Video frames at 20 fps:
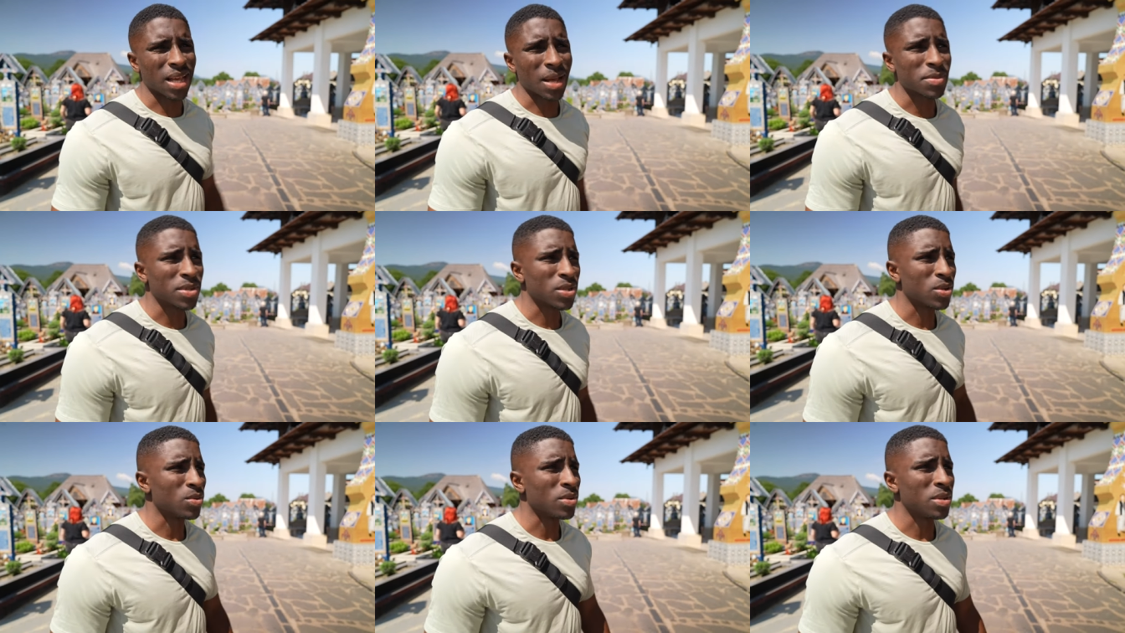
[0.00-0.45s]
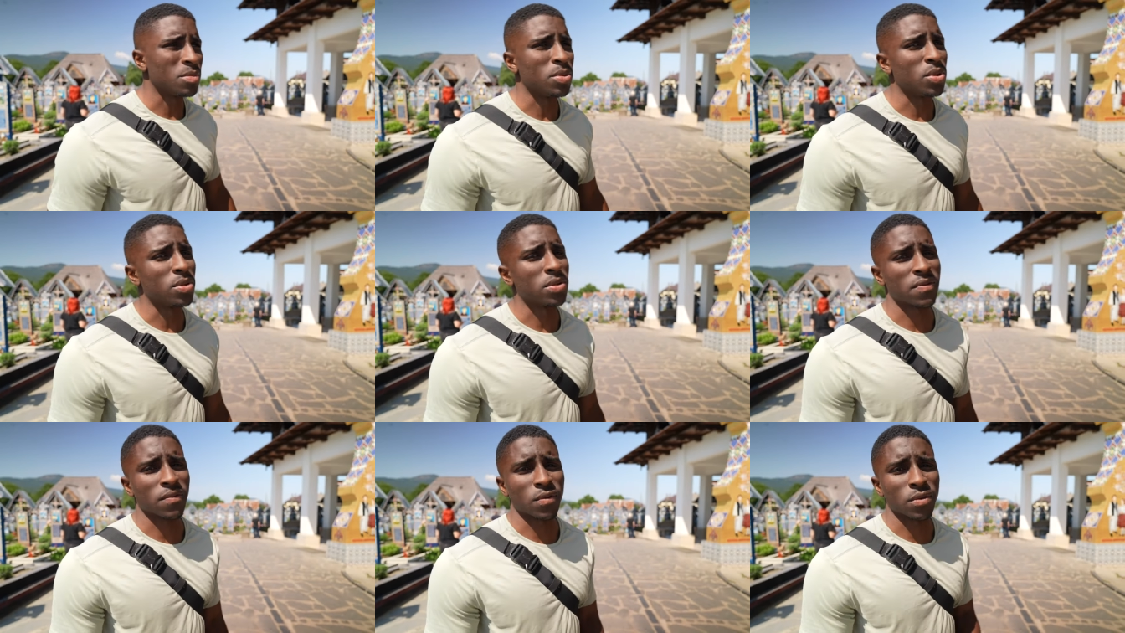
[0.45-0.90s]
absolutely
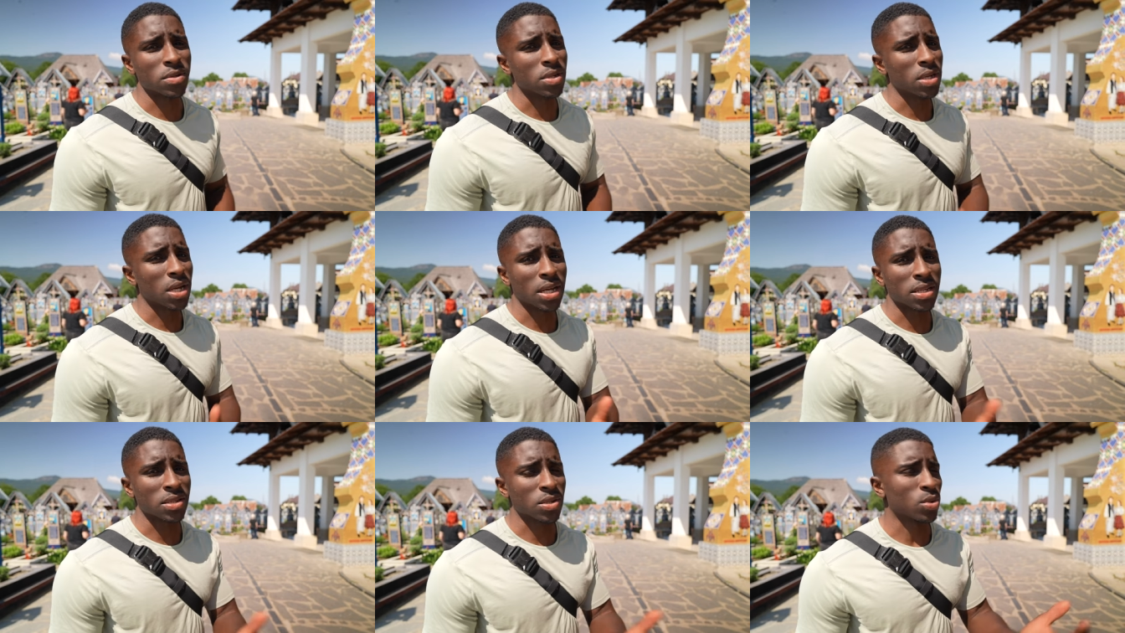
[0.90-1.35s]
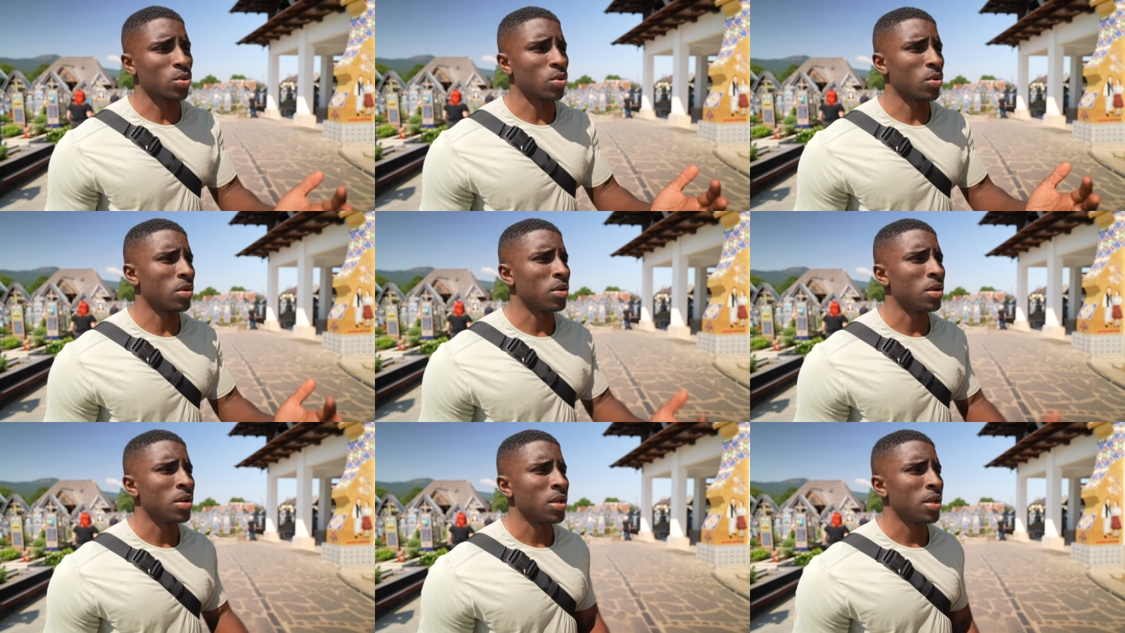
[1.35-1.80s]
beautiful, you guys
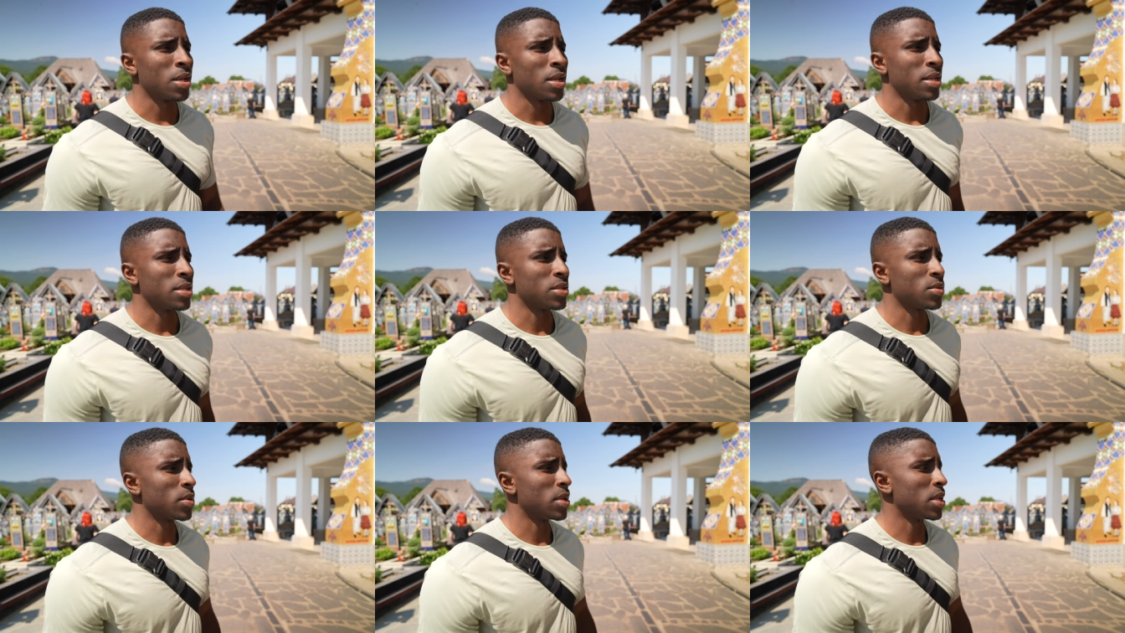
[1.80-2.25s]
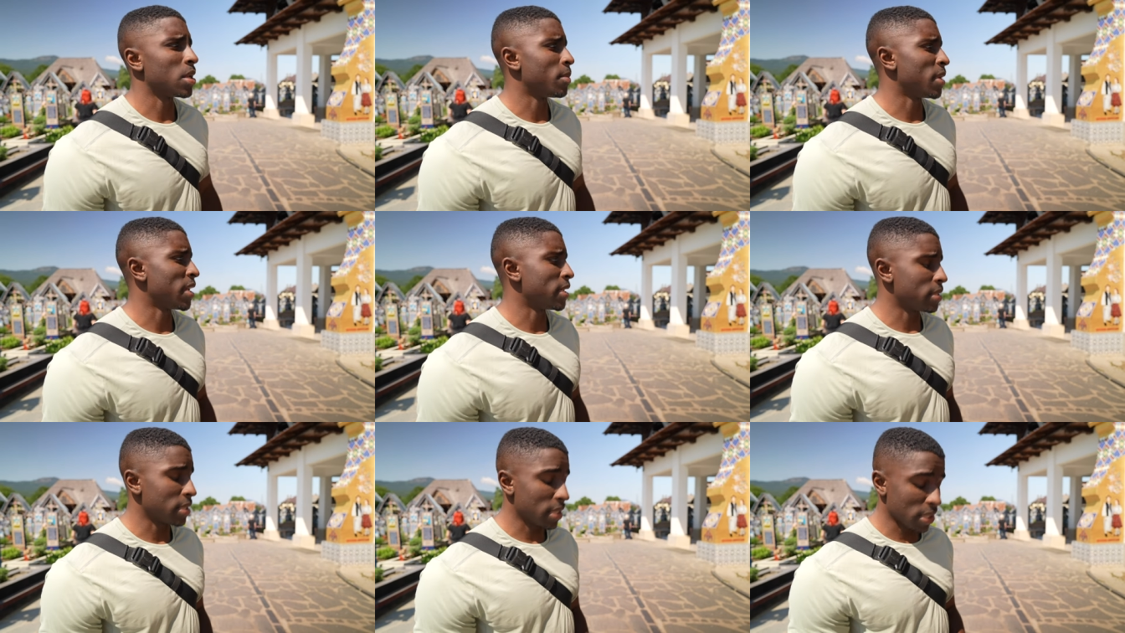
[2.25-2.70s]
saw. It's really
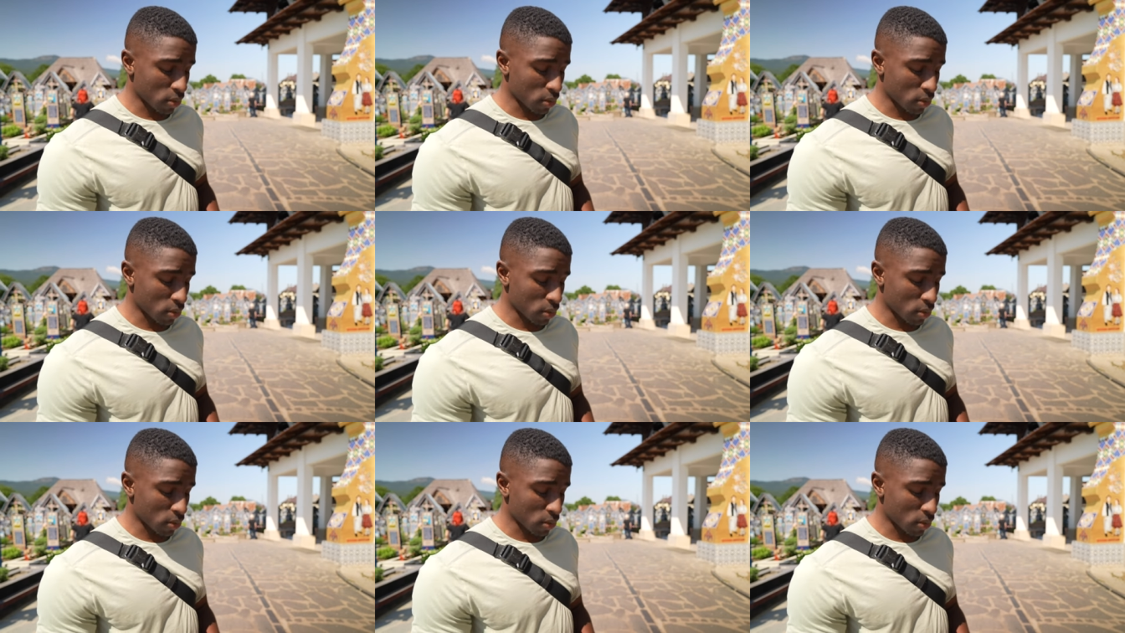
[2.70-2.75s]
amazing.